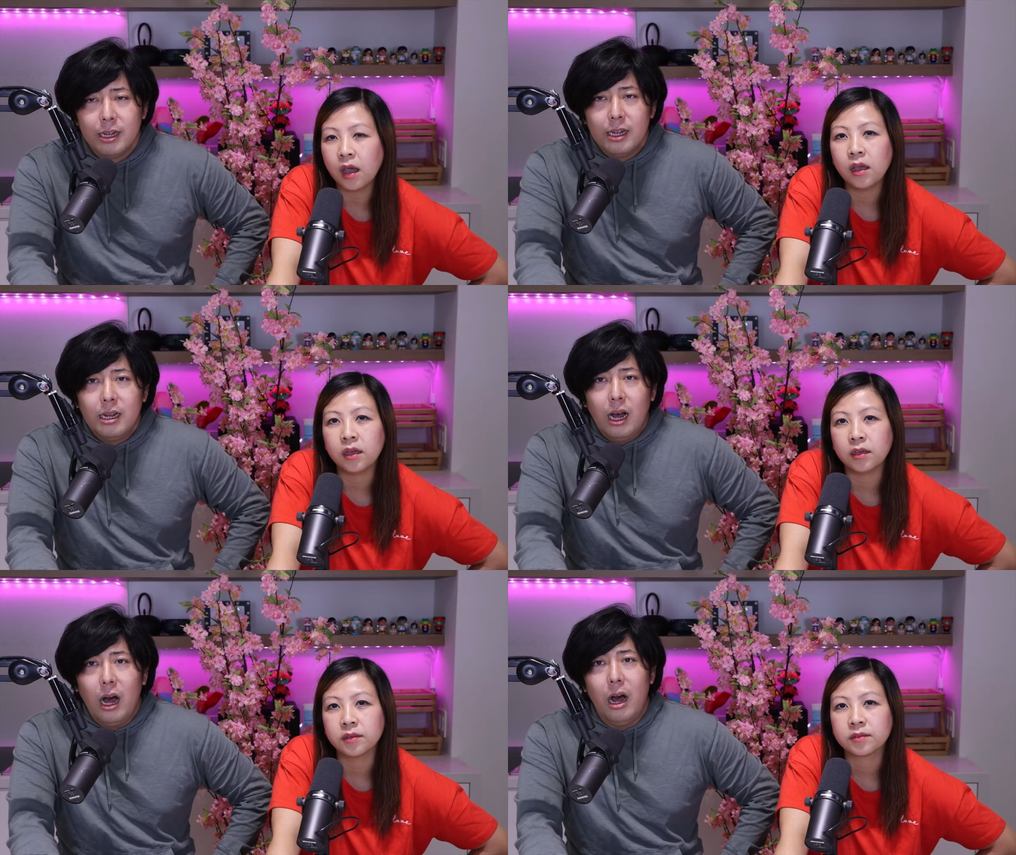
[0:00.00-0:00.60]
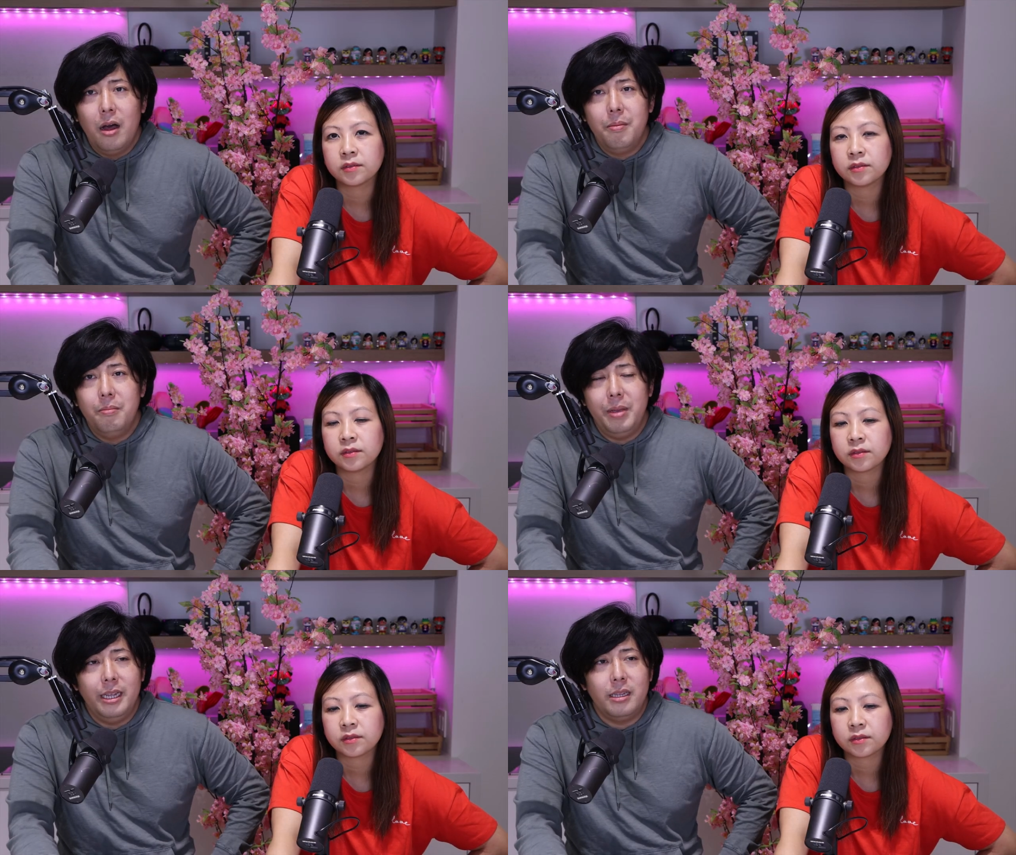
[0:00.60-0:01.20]
Speaker 1: Oh. Uh,
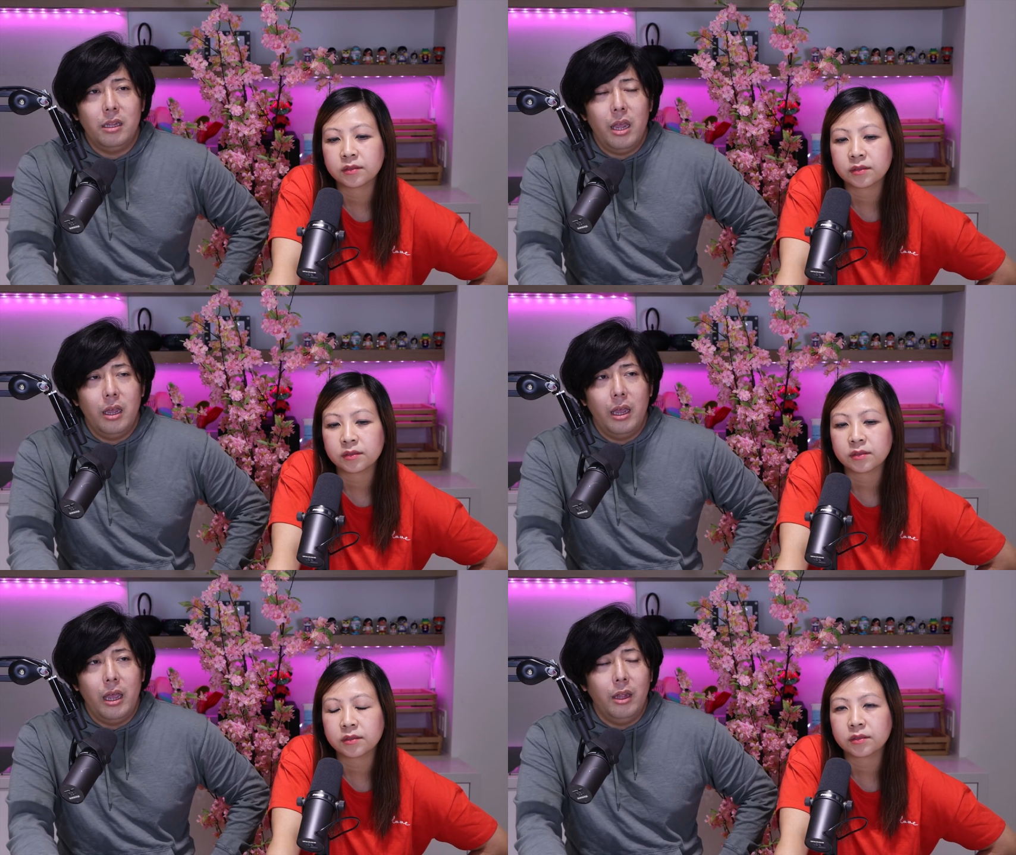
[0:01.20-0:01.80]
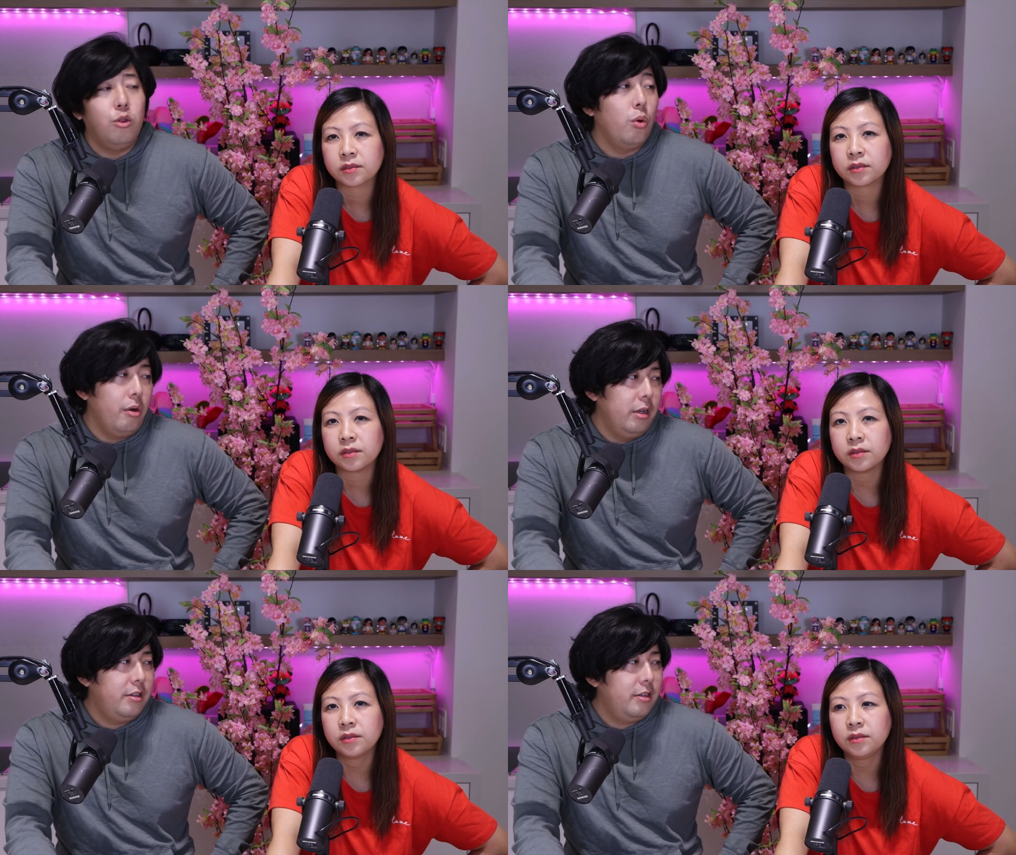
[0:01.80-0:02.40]
means
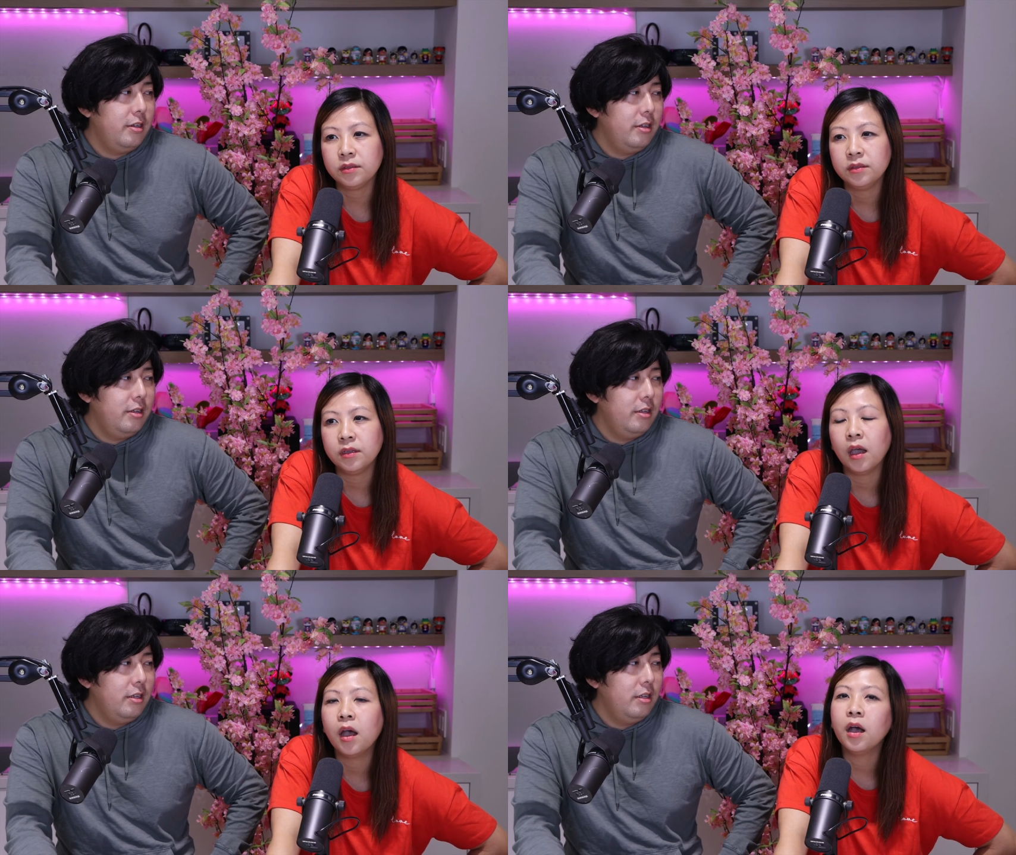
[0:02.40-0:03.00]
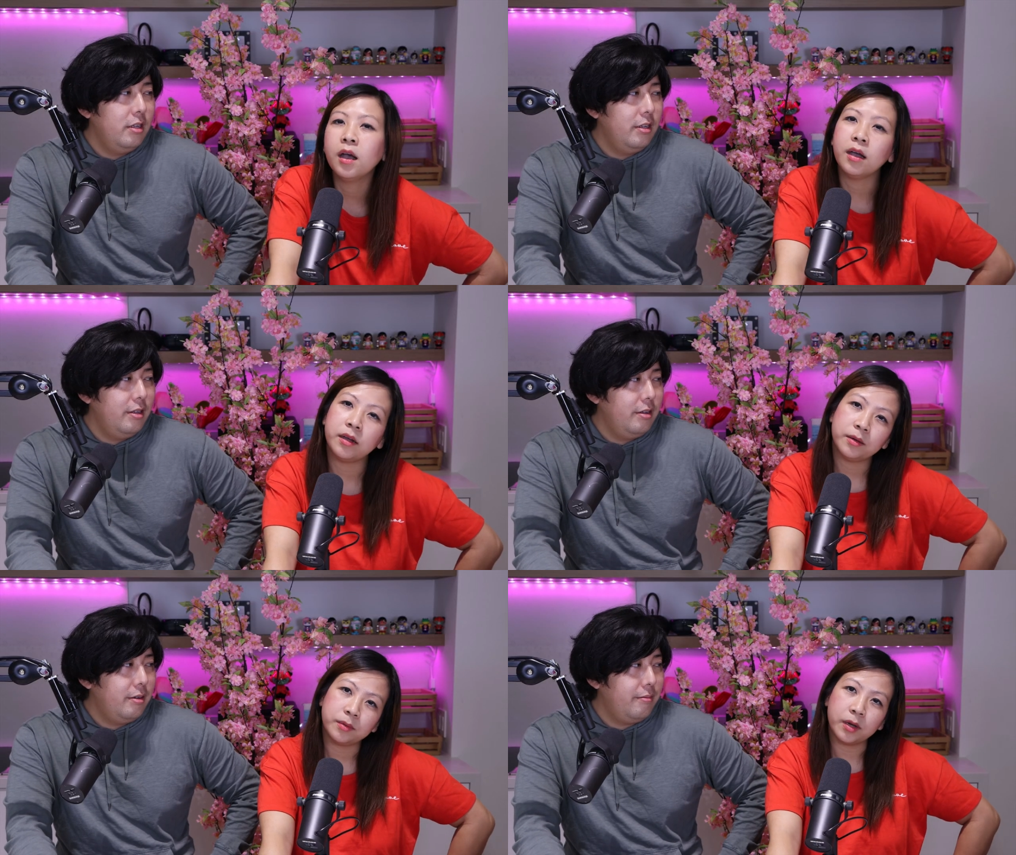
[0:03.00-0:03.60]
endurance.
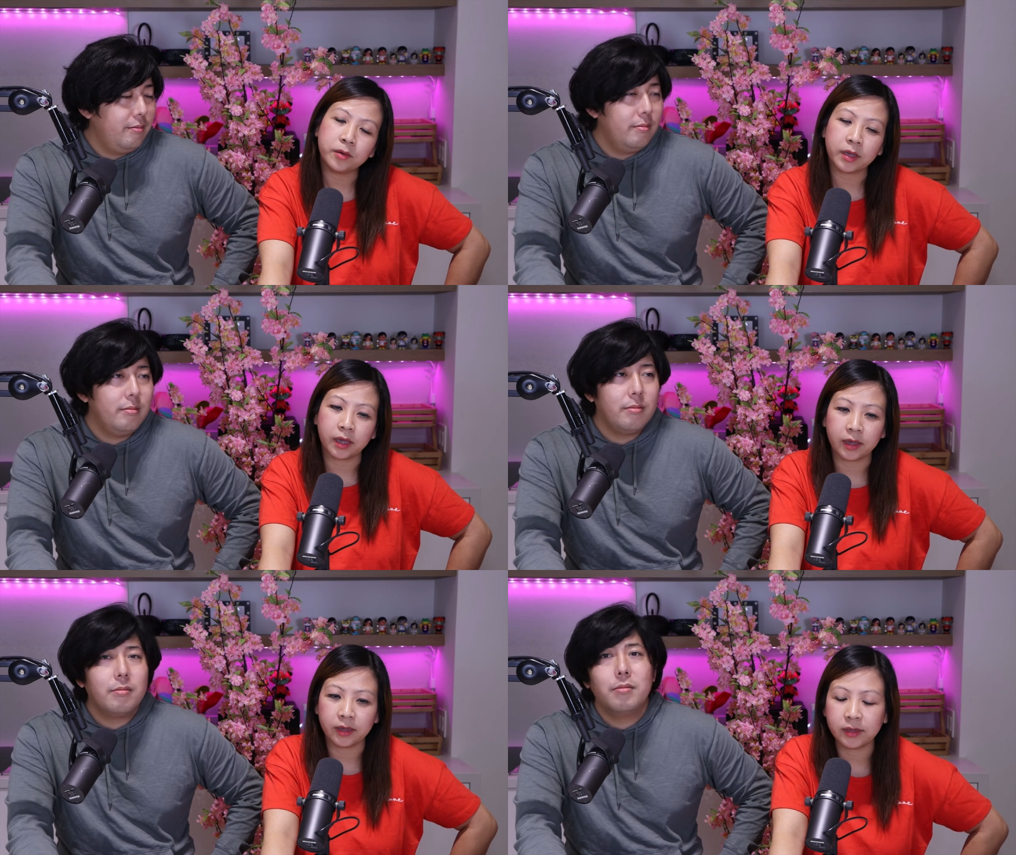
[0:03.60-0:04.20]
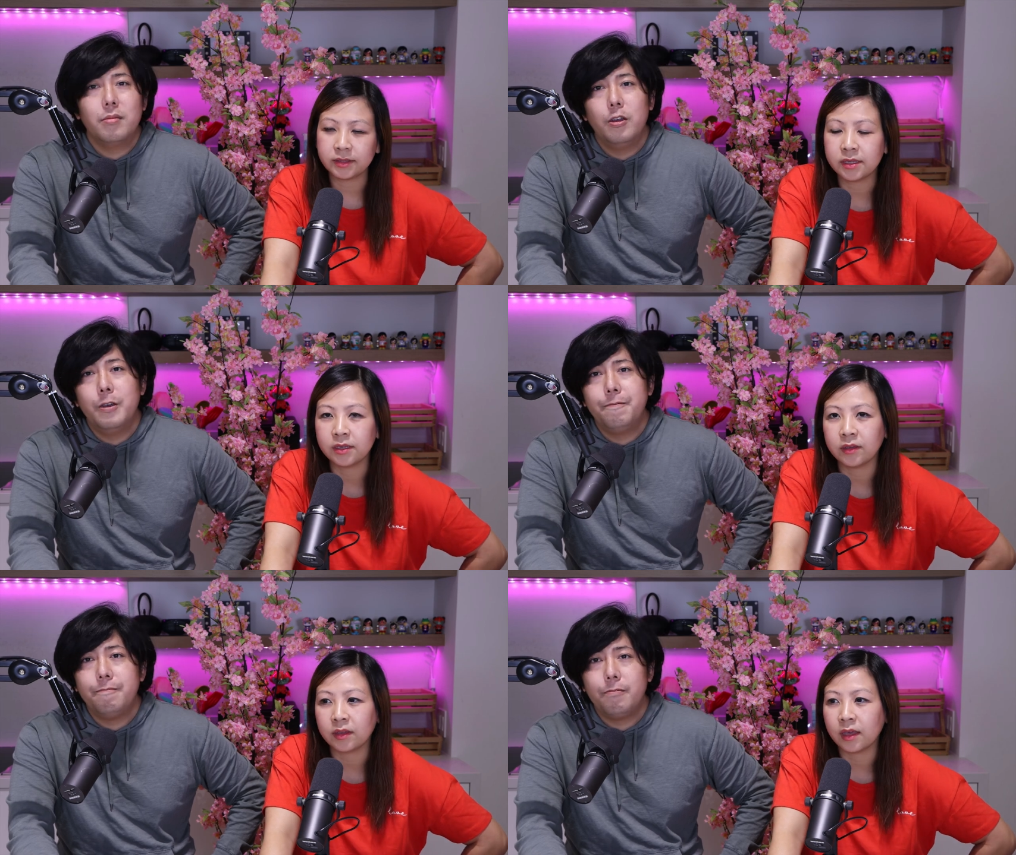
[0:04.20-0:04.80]
Speaker 2: Oh, okay. I didn't
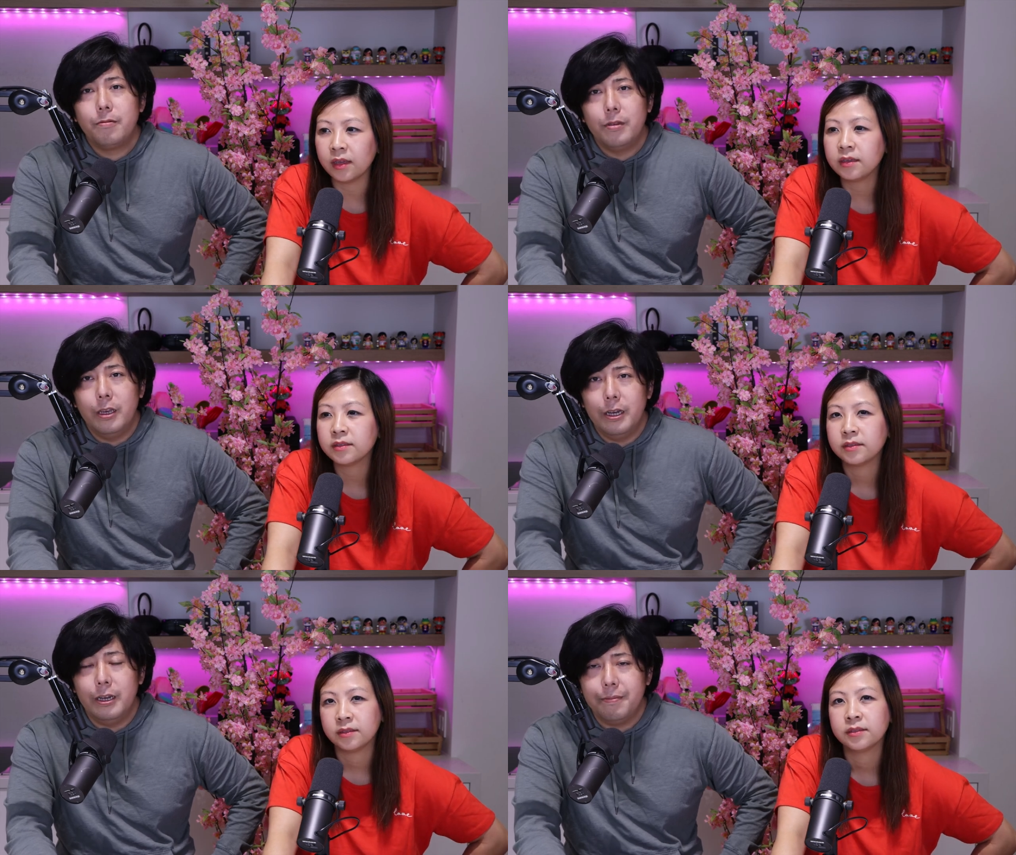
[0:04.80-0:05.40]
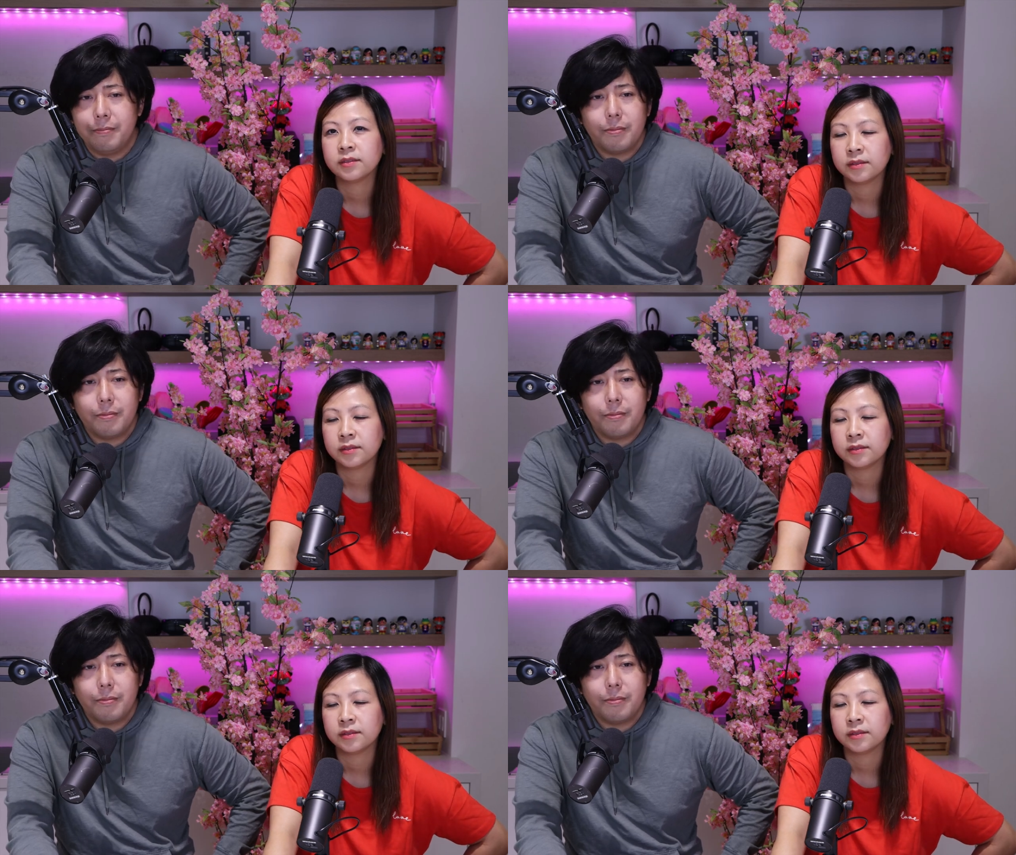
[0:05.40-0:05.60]
know that.
Speaker 1: Yeah.